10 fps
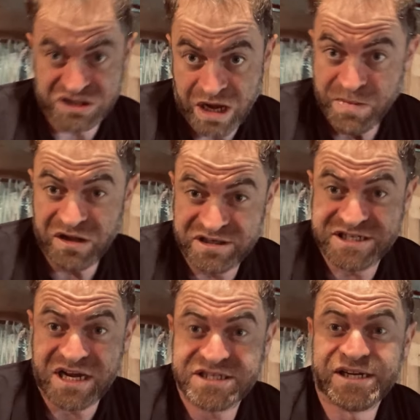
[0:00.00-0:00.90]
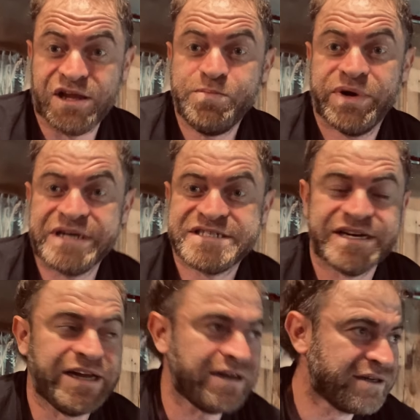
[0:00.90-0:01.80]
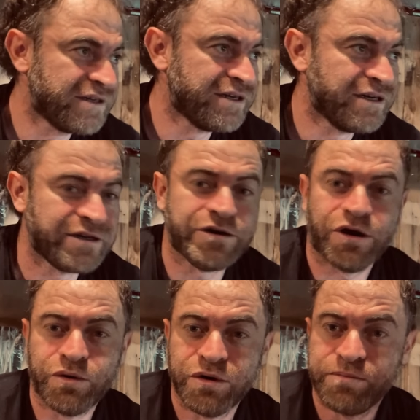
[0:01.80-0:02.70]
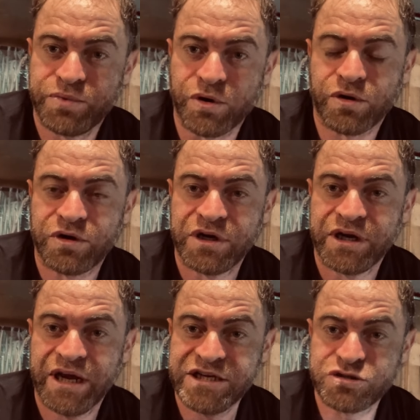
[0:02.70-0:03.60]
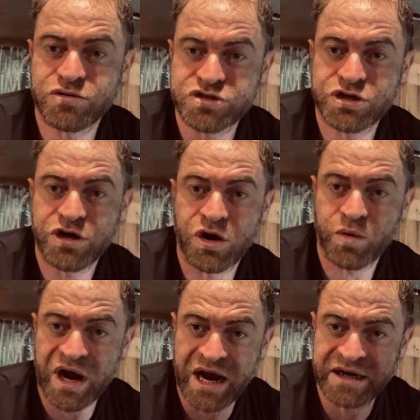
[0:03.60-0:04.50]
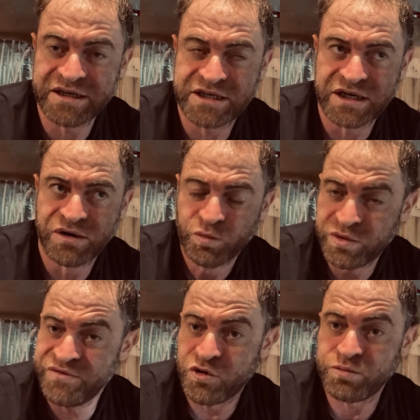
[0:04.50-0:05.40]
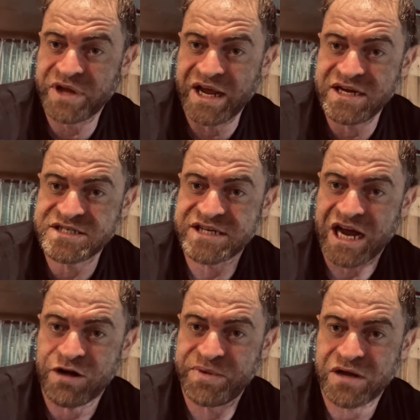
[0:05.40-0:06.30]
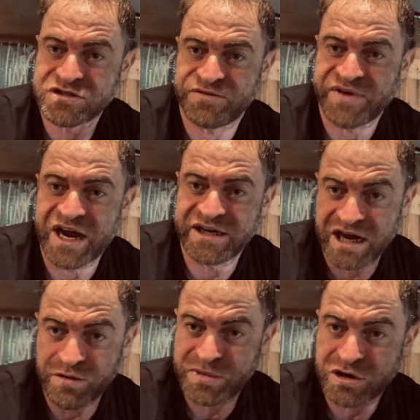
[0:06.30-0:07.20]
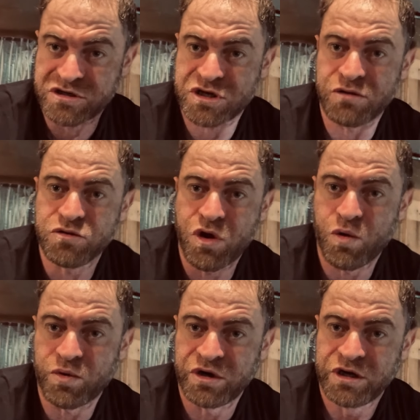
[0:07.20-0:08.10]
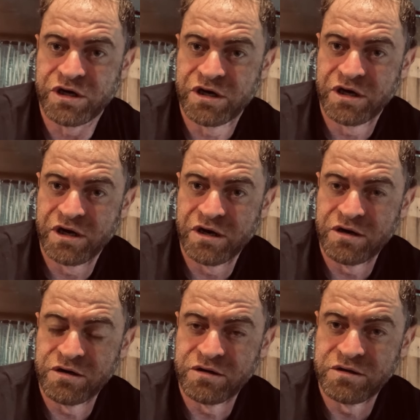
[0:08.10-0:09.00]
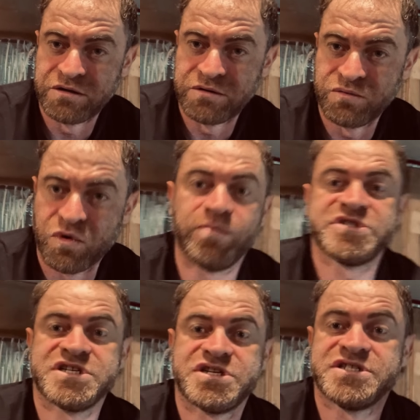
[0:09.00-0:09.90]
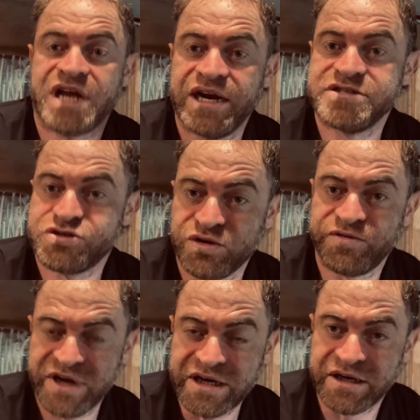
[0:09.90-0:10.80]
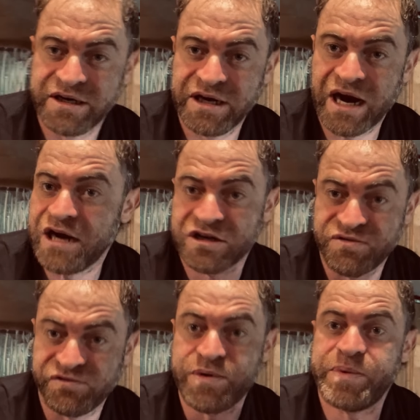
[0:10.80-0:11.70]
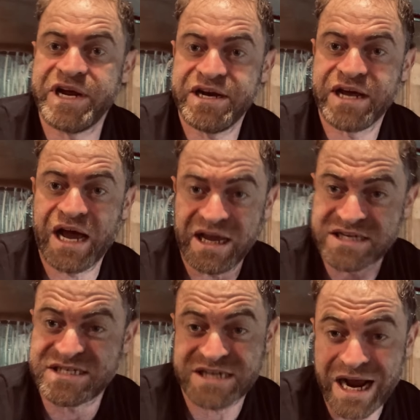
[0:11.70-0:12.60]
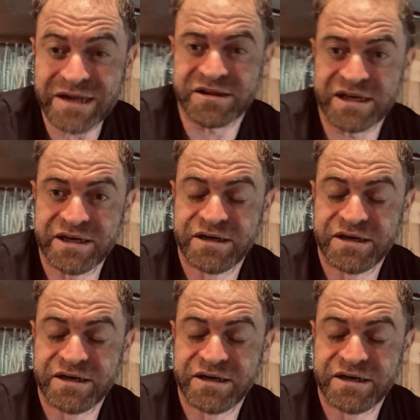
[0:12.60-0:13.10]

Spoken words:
like Metal Detector Olympics, innit? You know, but it's good to know, and with updates I'll be able to find out, because I'll know what positions I had stuff in, and I can repeat that exactly